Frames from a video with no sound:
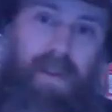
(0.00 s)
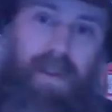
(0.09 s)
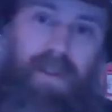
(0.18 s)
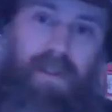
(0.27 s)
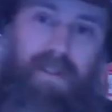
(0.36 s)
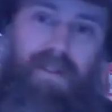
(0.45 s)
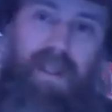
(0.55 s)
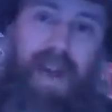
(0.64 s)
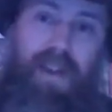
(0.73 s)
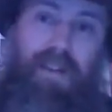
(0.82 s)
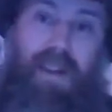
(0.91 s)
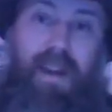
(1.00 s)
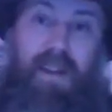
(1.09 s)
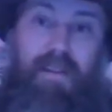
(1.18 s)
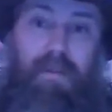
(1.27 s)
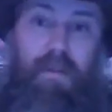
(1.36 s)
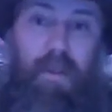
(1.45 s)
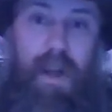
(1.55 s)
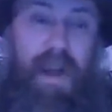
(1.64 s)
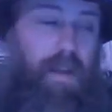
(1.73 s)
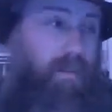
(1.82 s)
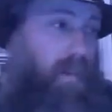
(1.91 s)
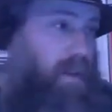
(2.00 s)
the stack that I forgot.